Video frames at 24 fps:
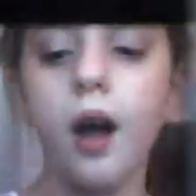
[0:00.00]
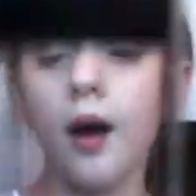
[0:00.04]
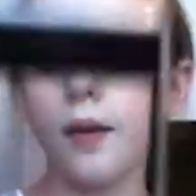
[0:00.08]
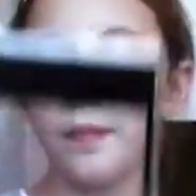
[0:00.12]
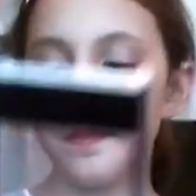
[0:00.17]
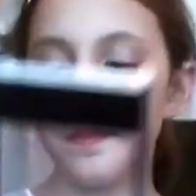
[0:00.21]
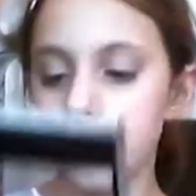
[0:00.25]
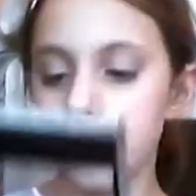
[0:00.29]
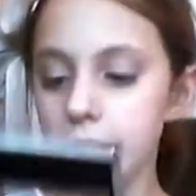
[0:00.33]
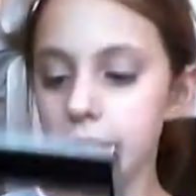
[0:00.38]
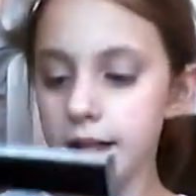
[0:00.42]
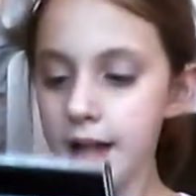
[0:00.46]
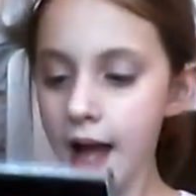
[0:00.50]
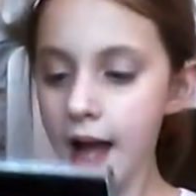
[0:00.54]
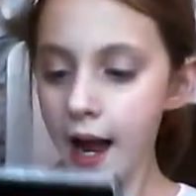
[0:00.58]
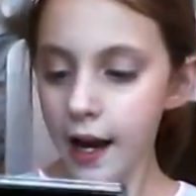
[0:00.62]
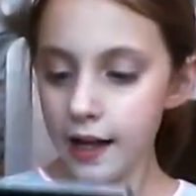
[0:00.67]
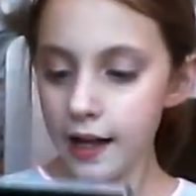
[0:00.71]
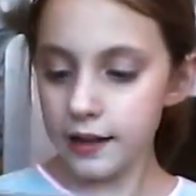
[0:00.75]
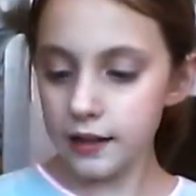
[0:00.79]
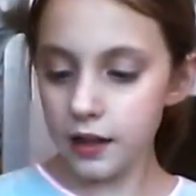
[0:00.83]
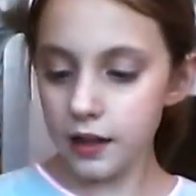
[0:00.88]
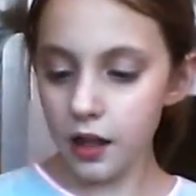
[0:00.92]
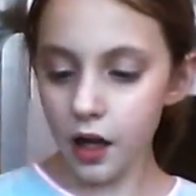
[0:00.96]
the
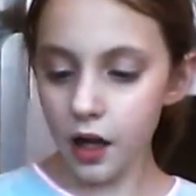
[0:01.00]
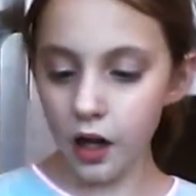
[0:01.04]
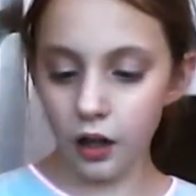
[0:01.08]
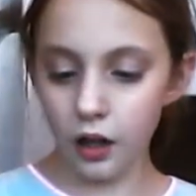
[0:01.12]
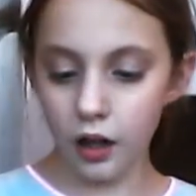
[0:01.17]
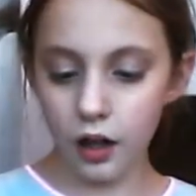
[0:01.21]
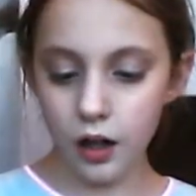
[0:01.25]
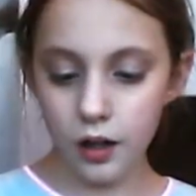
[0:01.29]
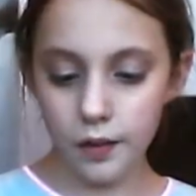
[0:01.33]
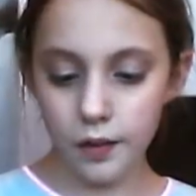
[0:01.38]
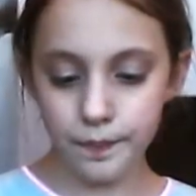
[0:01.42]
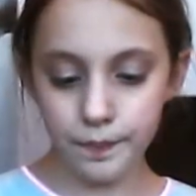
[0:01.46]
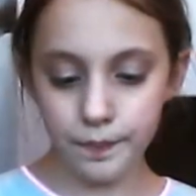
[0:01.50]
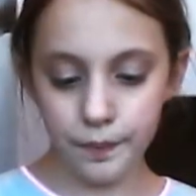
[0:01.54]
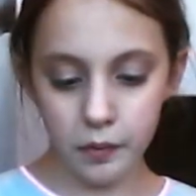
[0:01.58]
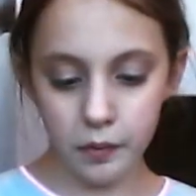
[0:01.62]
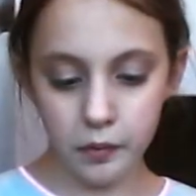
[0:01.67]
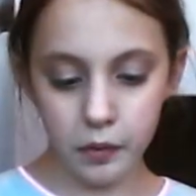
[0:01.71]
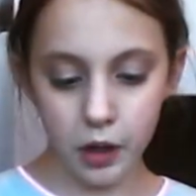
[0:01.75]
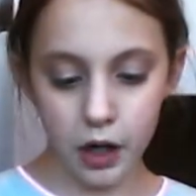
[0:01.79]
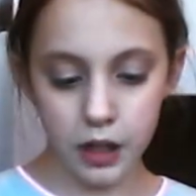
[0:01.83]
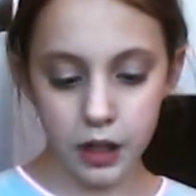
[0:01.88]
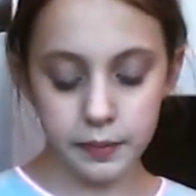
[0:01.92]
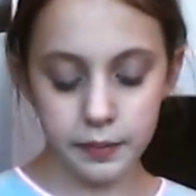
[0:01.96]
next colour
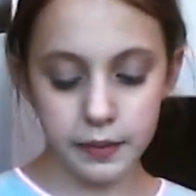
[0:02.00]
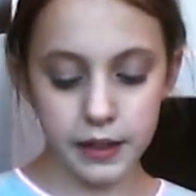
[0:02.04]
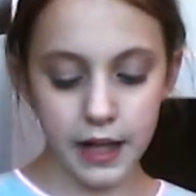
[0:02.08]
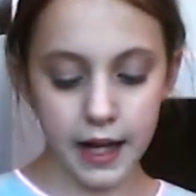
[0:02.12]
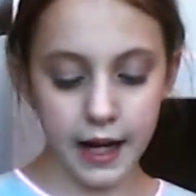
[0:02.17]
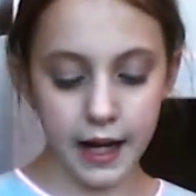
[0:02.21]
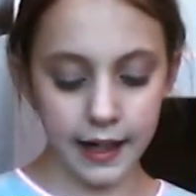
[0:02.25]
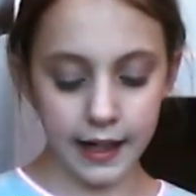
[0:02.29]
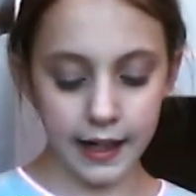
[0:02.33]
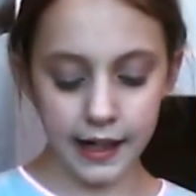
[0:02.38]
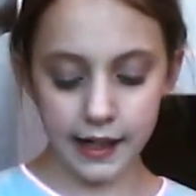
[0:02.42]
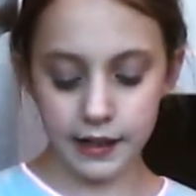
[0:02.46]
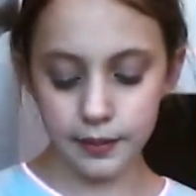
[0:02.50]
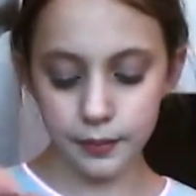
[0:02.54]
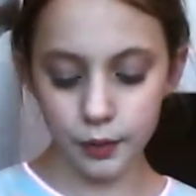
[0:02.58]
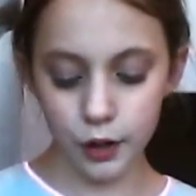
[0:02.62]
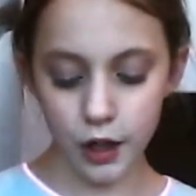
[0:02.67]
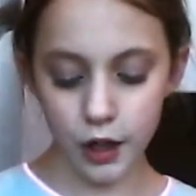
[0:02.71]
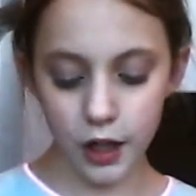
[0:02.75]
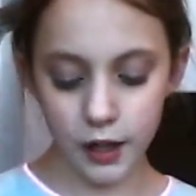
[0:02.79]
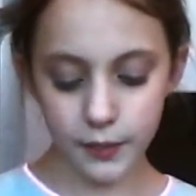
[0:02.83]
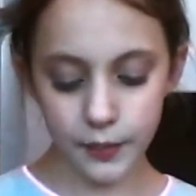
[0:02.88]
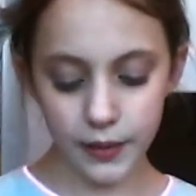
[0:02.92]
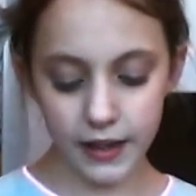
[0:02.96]
I'm going to be taking is, I'm
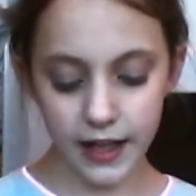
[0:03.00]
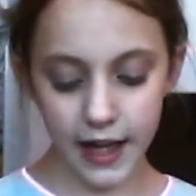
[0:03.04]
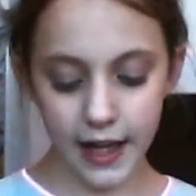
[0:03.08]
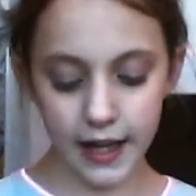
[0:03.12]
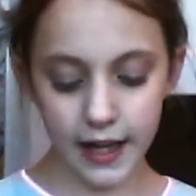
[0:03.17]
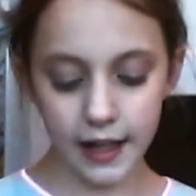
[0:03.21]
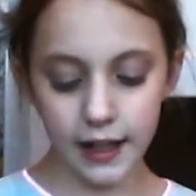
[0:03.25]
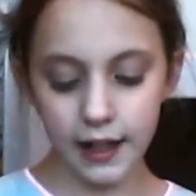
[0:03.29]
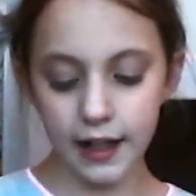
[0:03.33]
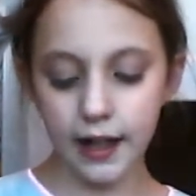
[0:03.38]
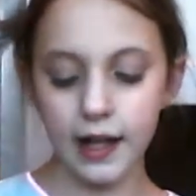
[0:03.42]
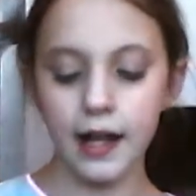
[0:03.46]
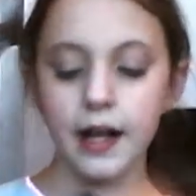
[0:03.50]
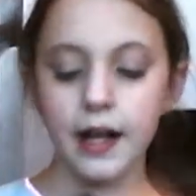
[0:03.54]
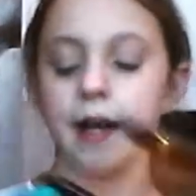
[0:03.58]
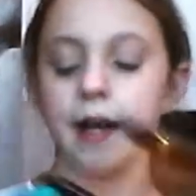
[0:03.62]
going to be taking